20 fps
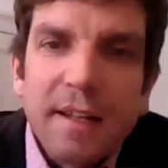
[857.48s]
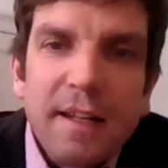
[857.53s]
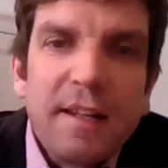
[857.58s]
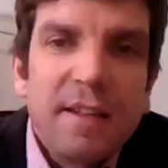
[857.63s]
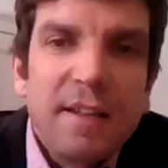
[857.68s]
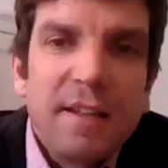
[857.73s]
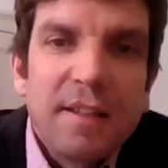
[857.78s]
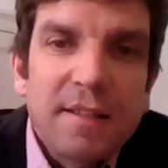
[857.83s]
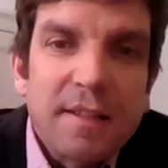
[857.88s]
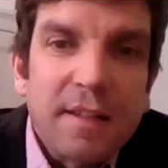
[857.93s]
it, it
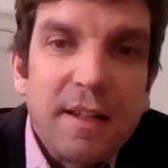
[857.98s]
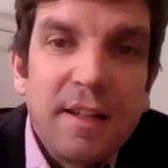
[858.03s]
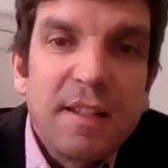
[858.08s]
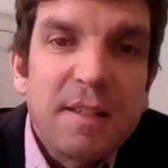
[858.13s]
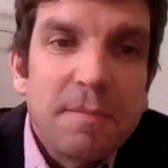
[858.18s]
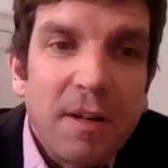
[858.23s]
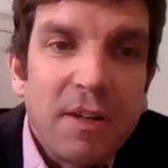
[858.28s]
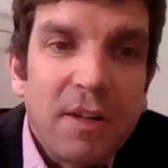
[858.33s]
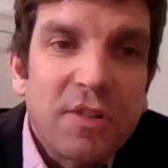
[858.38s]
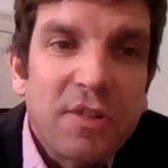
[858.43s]
is it is
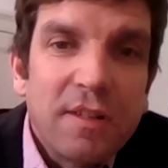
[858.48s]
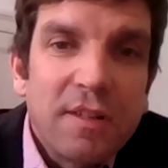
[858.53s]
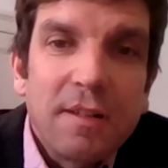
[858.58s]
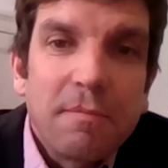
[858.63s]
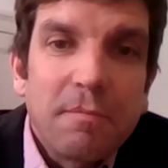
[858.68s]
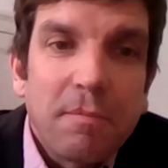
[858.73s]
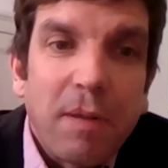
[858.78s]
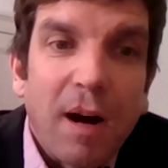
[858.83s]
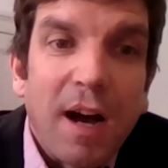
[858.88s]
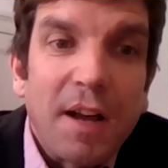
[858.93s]
mentioned
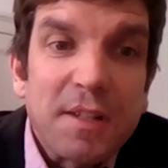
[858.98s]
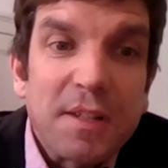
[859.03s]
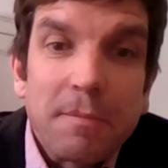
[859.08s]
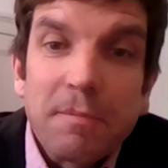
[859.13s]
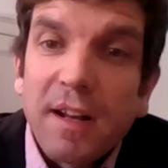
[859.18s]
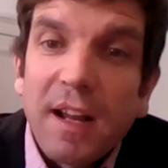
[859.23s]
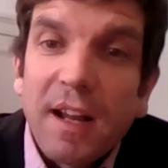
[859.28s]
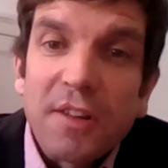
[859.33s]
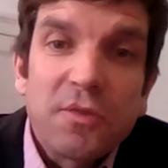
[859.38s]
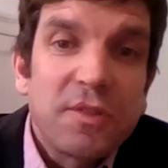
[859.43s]
in passing,
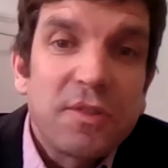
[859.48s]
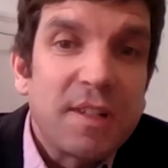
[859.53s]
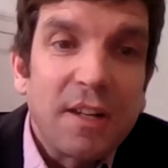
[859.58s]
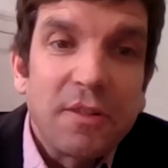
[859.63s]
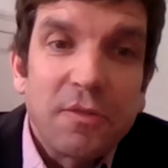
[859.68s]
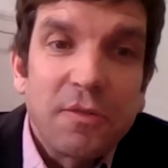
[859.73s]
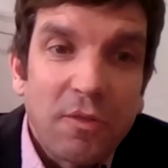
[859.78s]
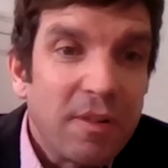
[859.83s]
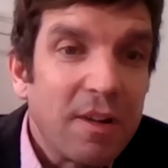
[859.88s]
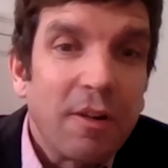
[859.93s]
but as you
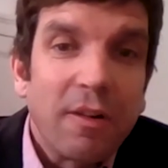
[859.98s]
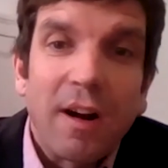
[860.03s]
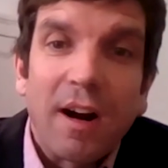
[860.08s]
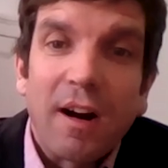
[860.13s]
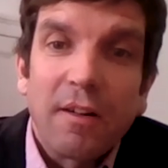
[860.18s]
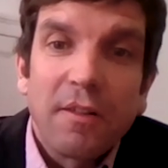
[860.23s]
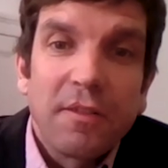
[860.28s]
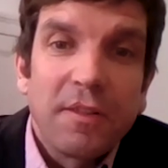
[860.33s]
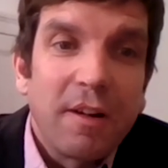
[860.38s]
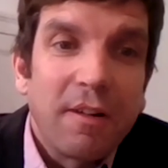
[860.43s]
said, you know there
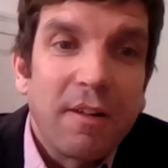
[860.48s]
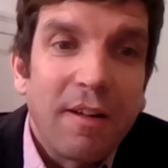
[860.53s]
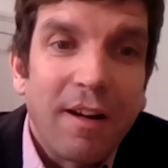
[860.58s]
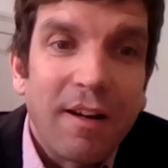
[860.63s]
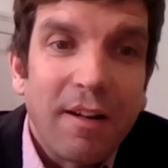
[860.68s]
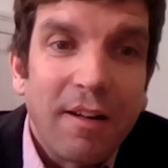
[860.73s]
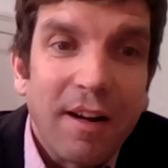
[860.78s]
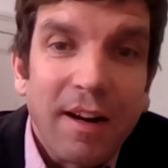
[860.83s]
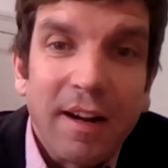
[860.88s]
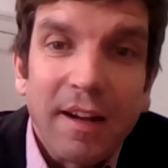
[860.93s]
are there
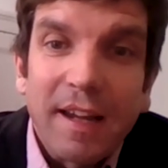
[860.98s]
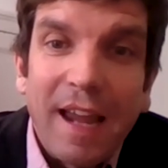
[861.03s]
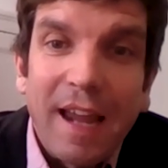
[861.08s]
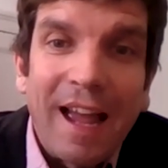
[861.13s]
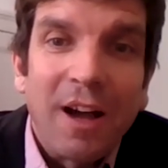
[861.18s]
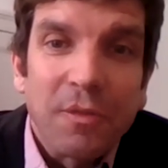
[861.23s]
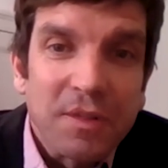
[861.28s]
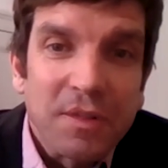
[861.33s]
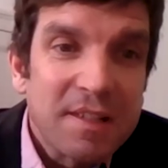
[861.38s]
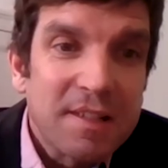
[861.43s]
are
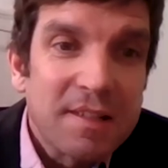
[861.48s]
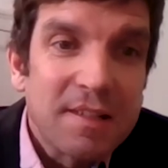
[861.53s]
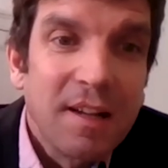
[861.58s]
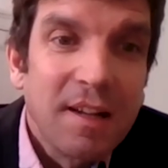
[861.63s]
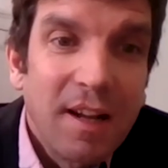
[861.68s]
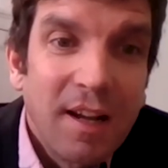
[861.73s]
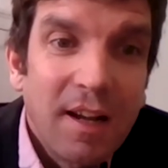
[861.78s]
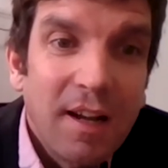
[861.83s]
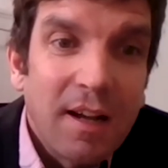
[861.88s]
accounts.